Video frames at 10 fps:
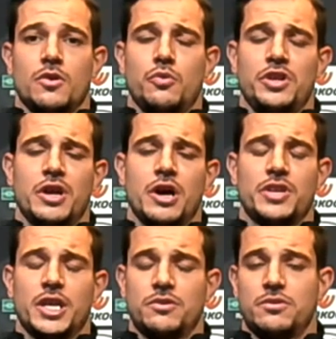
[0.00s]
we know
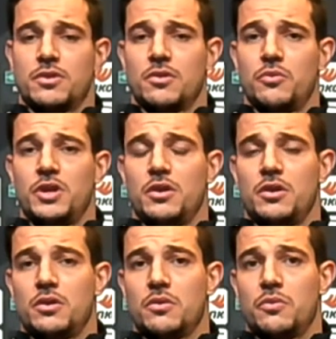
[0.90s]
that
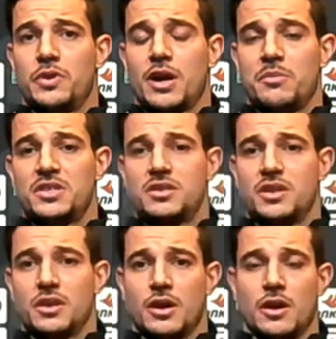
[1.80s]
we are
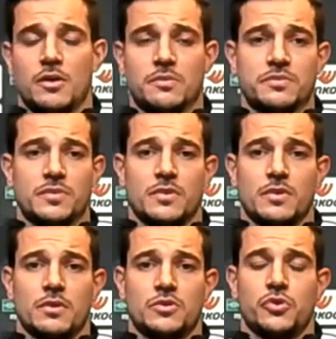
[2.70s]
missing
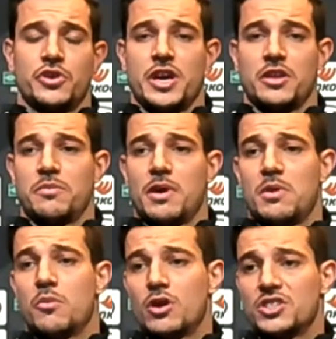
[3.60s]
to create
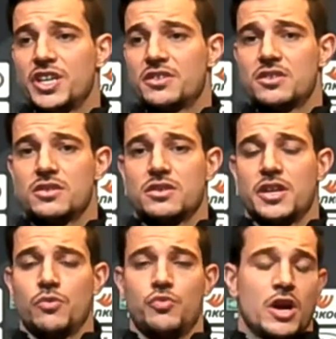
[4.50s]
maybe more chances,
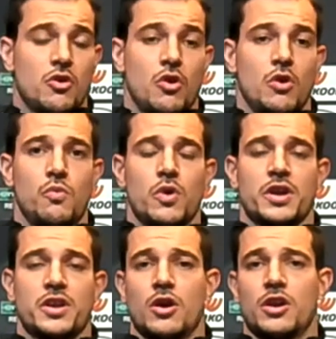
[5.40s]
and we are
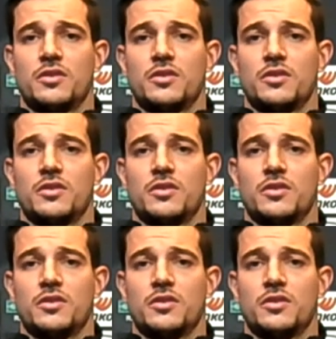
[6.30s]
working on